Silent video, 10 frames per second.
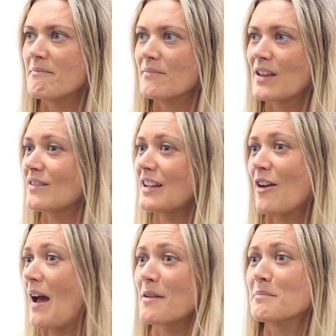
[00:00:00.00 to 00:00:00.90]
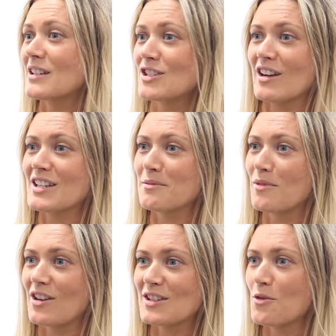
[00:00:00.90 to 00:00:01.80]
even administration
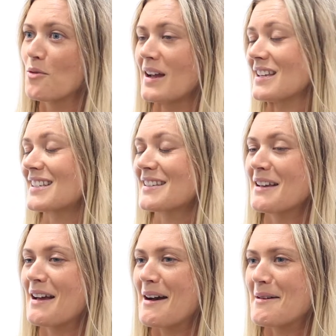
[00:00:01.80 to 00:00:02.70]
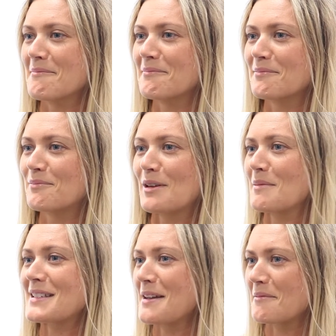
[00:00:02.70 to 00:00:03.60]
workers always bring
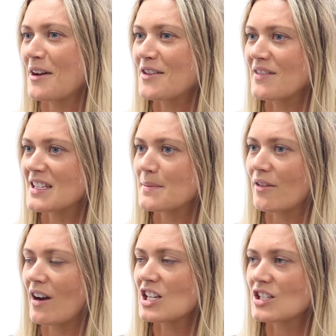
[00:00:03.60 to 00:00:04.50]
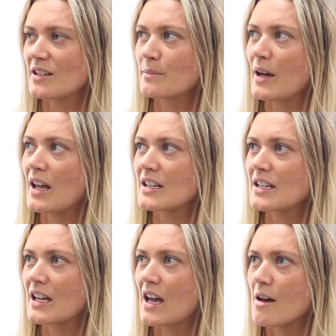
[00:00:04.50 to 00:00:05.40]
me some kind of inspiration. But
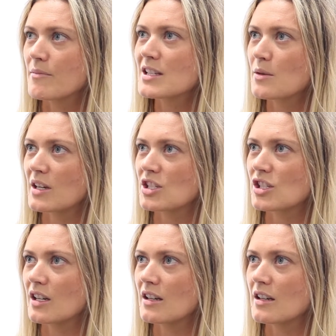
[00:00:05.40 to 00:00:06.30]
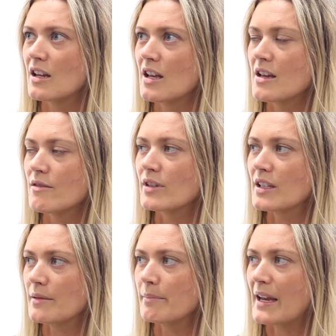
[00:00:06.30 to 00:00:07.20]
this question
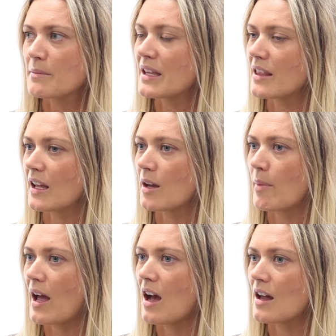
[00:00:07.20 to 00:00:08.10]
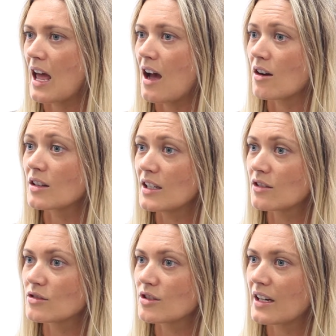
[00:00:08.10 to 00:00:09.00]
really made me think about our
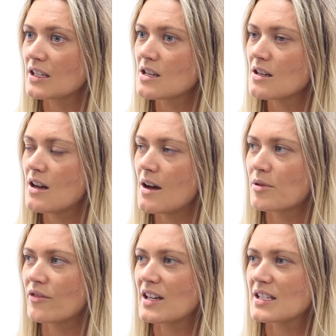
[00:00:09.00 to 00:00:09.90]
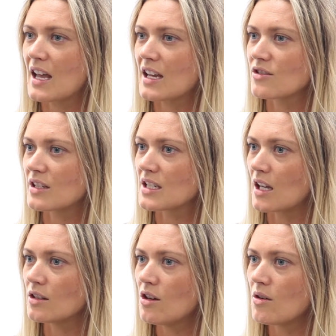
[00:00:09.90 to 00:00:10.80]
clinical director, Professor Adrian
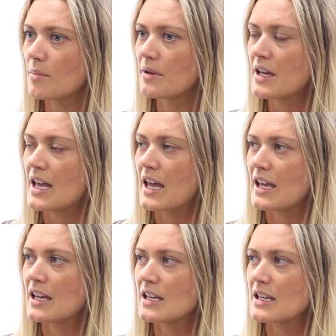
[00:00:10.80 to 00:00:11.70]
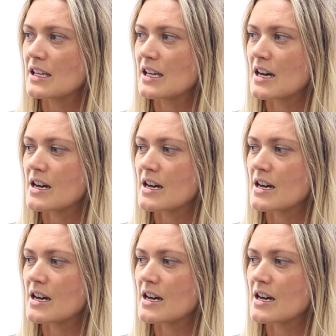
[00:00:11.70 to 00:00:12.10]
Dunlop. He